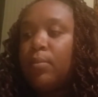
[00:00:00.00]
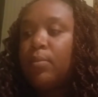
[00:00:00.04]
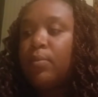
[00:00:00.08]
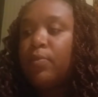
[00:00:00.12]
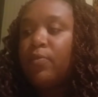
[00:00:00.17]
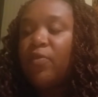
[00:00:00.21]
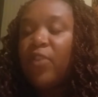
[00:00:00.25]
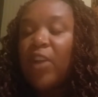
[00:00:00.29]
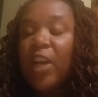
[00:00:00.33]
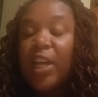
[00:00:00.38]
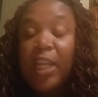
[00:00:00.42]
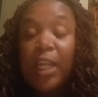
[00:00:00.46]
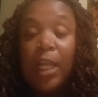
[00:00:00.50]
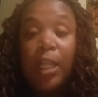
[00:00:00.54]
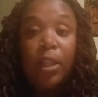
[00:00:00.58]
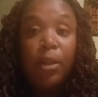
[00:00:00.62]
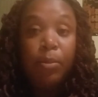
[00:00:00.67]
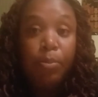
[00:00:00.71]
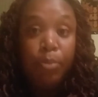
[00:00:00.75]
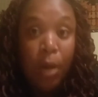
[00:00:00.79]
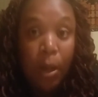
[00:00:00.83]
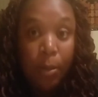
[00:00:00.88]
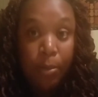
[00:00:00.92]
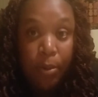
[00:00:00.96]
find out the
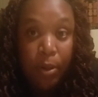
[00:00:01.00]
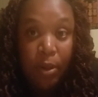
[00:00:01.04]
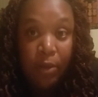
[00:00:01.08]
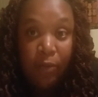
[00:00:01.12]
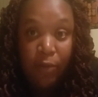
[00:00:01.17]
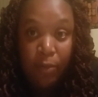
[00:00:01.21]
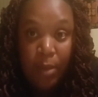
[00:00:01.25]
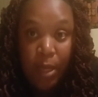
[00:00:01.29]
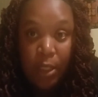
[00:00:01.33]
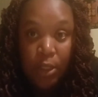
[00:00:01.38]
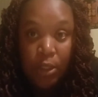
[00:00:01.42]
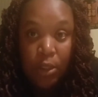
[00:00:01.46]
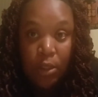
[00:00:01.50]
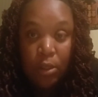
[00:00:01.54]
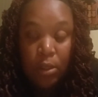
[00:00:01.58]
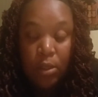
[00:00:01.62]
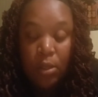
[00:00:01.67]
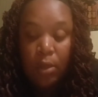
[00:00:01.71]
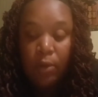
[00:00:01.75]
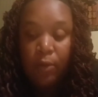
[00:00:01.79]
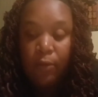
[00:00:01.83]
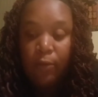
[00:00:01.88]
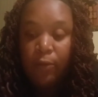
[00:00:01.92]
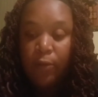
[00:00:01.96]
proper
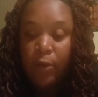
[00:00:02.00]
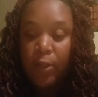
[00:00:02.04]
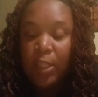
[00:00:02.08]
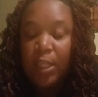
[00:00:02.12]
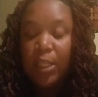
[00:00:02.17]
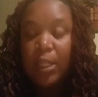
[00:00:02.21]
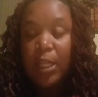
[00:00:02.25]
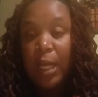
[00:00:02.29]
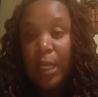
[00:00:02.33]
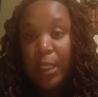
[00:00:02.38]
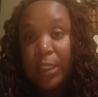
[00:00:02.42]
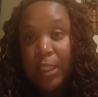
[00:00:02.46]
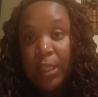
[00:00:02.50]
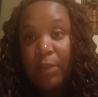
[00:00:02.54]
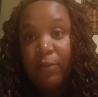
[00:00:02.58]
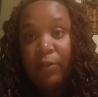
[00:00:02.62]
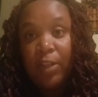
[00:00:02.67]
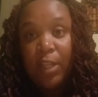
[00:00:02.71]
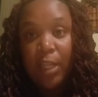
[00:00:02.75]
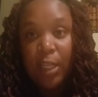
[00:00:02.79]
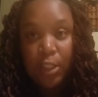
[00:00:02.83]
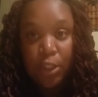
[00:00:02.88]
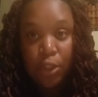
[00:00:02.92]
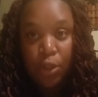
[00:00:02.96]
information for the
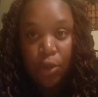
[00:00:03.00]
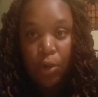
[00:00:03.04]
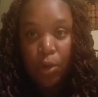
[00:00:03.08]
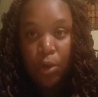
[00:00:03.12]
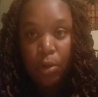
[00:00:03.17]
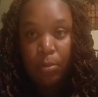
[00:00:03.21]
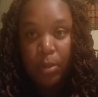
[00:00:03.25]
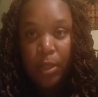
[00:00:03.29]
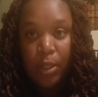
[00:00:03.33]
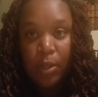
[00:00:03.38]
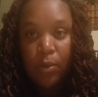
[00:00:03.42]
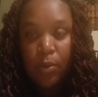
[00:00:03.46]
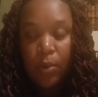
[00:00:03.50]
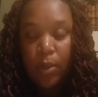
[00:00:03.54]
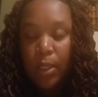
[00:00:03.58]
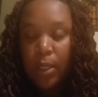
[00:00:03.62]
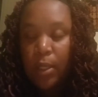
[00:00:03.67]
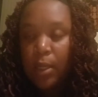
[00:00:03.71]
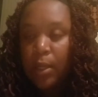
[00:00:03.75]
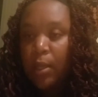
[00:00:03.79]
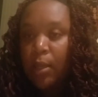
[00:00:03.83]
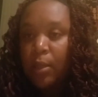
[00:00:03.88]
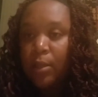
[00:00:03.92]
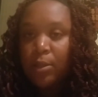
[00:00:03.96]
activity that you're going to be going.
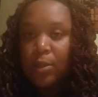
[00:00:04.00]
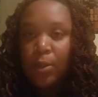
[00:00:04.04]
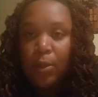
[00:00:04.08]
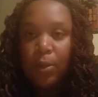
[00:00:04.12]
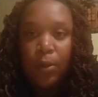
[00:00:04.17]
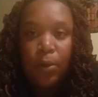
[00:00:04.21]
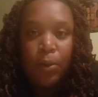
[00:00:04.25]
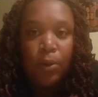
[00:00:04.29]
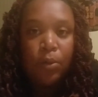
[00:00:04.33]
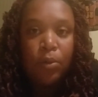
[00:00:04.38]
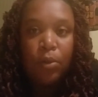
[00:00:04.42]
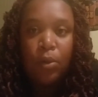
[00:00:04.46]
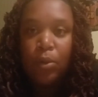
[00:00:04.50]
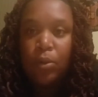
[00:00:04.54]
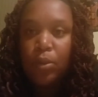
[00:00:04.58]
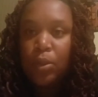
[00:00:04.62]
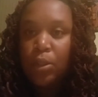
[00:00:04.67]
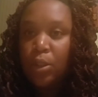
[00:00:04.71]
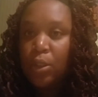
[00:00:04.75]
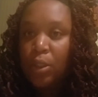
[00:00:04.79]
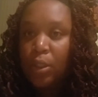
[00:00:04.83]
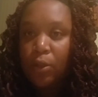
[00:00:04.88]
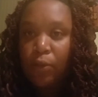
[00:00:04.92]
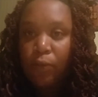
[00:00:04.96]
So those are
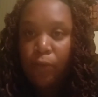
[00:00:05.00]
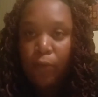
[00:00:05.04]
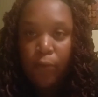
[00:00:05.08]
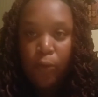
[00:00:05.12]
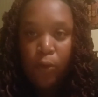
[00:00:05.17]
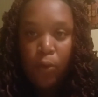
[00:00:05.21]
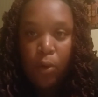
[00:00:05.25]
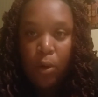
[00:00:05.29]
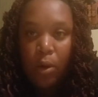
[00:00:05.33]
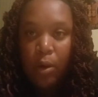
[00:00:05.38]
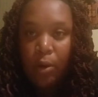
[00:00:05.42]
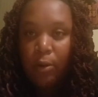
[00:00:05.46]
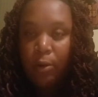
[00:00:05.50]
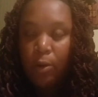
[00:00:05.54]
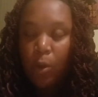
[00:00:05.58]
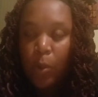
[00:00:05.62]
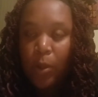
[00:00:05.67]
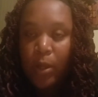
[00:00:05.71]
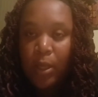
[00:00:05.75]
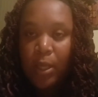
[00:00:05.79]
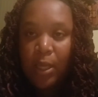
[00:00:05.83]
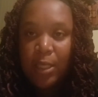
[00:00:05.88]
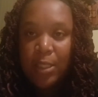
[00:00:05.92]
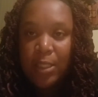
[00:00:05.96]
just 4
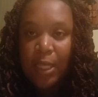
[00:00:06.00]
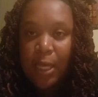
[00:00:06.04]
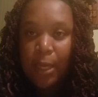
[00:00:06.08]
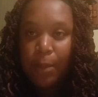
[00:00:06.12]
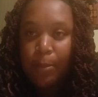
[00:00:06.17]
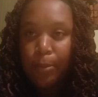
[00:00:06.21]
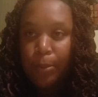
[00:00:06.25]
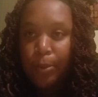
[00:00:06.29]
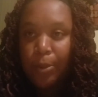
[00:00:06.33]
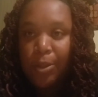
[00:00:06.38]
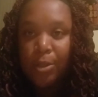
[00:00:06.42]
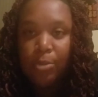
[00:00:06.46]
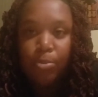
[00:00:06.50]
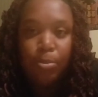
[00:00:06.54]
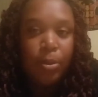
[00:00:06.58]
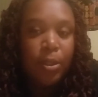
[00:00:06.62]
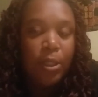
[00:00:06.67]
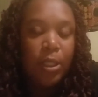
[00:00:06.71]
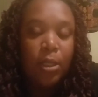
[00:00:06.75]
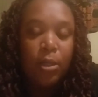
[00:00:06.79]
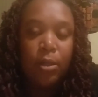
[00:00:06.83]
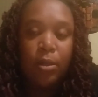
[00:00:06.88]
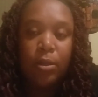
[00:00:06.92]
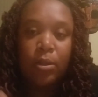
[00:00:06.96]
quick examples, but
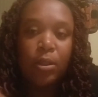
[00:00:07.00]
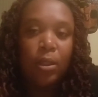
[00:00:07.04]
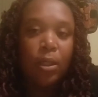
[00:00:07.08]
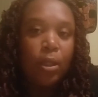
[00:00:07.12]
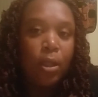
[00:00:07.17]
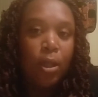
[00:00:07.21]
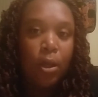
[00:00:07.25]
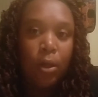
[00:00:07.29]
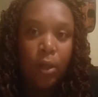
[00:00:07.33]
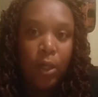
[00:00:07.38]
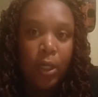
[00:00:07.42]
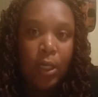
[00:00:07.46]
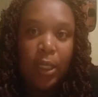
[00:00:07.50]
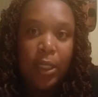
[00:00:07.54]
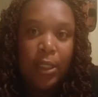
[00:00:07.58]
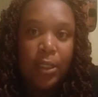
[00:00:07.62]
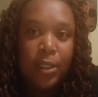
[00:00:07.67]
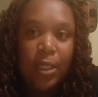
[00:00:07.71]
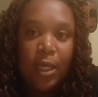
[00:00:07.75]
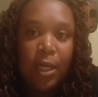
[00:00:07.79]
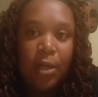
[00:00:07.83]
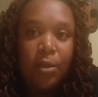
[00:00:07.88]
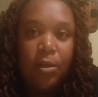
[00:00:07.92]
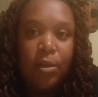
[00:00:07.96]
there is a longer
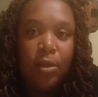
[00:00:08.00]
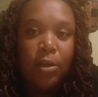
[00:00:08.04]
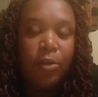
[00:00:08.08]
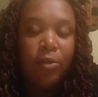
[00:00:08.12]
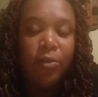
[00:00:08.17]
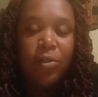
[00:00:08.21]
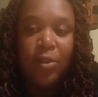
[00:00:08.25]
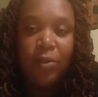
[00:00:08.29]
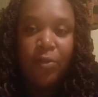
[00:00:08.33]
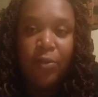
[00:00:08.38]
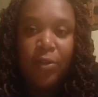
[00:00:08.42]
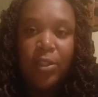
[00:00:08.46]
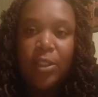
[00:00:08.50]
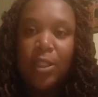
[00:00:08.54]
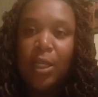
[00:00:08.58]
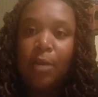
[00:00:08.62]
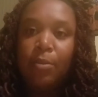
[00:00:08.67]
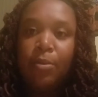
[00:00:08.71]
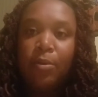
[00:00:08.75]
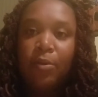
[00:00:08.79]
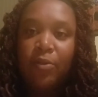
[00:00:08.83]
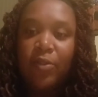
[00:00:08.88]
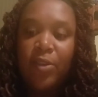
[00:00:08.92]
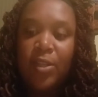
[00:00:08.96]
list out there of different
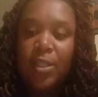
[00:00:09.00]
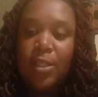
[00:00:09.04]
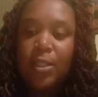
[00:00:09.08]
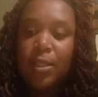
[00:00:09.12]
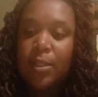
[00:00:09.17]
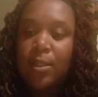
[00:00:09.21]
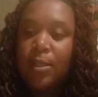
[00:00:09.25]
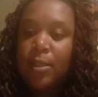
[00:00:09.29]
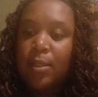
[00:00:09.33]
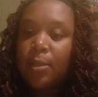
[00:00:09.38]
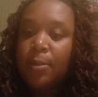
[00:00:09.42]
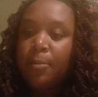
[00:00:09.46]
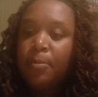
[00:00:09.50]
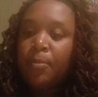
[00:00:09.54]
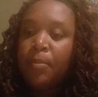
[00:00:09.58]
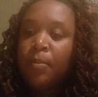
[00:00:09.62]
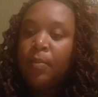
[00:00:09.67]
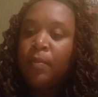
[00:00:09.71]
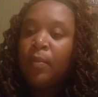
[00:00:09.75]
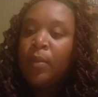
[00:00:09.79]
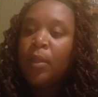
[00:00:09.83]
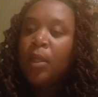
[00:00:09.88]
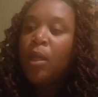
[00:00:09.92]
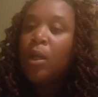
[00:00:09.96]
type of visas.
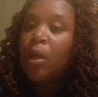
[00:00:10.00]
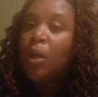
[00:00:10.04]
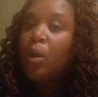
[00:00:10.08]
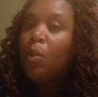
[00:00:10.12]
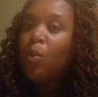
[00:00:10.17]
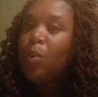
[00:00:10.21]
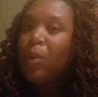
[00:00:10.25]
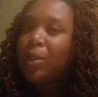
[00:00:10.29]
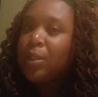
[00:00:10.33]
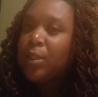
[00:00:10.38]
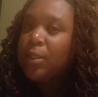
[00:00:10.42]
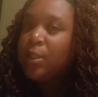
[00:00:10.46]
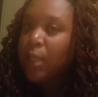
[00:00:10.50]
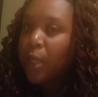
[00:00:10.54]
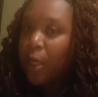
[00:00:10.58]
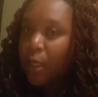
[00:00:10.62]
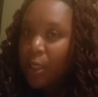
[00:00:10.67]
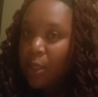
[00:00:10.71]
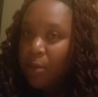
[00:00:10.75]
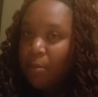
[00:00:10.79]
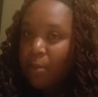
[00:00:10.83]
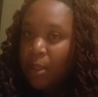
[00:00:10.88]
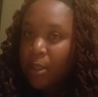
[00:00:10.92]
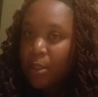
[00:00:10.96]
What
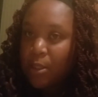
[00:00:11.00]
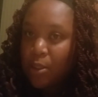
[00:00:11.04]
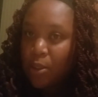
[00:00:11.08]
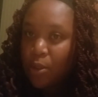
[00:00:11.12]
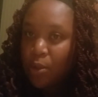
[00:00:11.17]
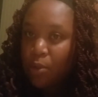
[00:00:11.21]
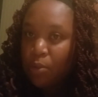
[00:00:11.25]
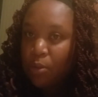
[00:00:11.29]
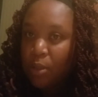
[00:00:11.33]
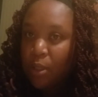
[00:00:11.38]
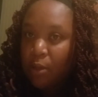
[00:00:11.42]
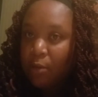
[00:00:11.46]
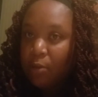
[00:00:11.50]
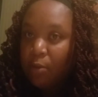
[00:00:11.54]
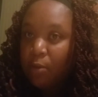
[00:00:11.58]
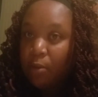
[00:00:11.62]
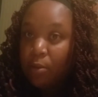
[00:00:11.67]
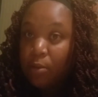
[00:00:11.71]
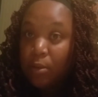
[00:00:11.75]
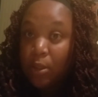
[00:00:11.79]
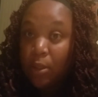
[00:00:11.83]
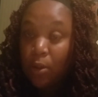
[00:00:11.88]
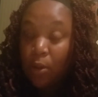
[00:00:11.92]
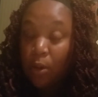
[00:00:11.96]
documents do you need
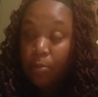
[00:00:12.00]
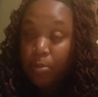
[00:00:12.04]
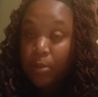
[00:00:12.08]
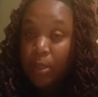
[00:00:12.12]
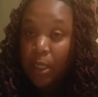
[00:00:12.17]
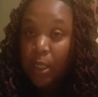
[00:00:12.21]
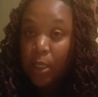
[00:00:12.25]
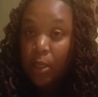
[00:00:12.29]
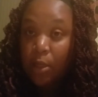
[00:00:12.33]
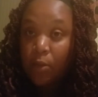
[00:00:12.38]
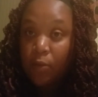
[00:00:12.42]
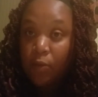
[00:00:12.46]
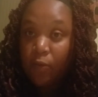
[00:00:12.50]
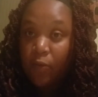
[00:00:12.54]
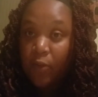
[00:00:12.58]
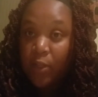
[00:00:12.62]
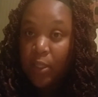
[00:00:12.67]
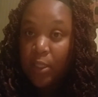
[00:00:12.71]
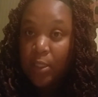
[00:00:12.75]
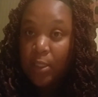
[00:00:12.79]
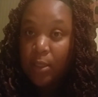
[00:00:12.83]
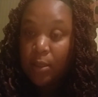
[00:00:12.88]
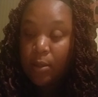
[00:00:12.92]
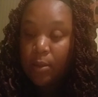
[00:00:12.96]
to obtain a
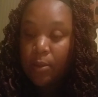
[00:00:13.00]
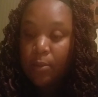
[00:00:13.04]
visa?